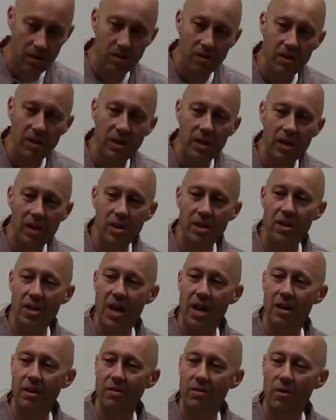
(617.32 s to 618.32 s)
In
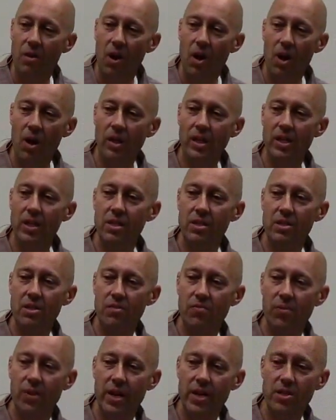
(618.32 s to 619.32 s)
that audience,
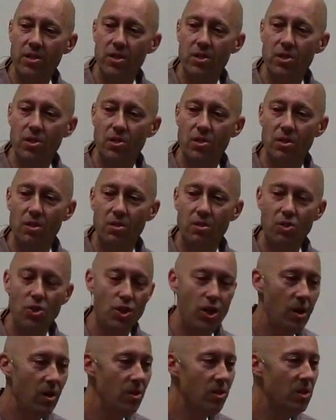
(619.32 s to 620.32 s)
Francis
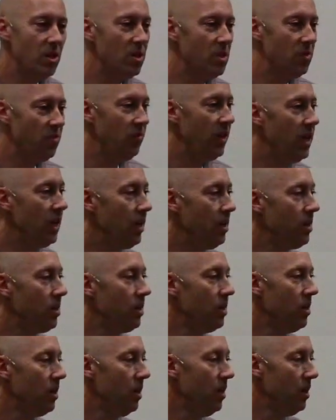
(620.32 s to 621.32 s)
shares his faith
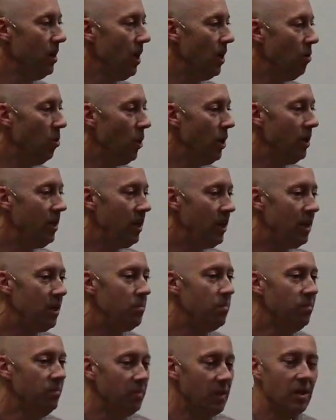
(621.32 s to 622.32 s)
and what he
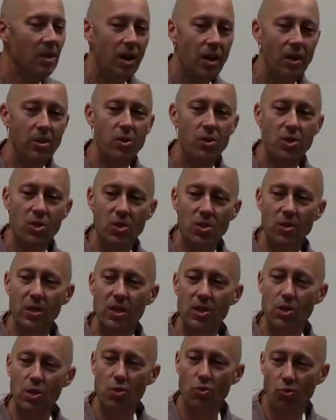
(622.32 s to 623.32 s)
understood as
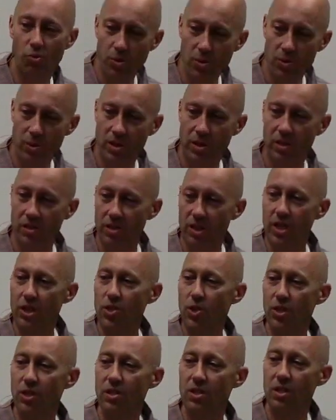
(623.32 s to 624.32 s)
the true
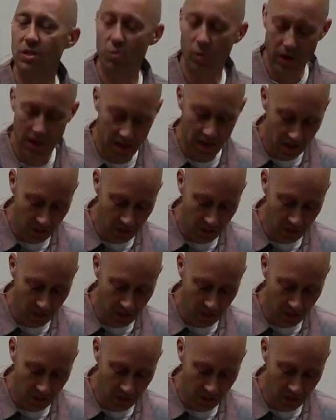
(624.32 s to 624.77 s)
teachings and ways of